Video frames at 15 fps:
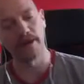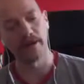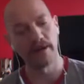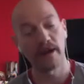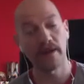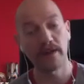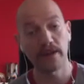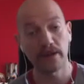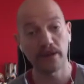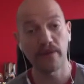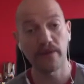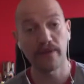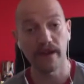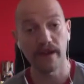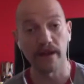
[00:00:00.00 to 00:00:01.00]
and that's a good
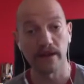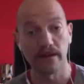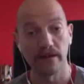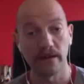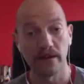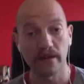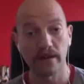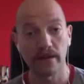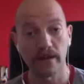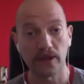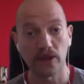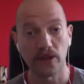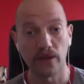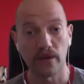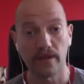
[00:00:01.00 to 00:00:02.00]
thing. I think that's a
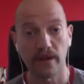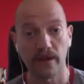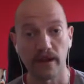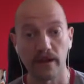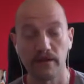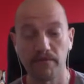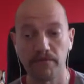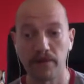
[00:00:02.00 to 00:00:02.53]
good thing. But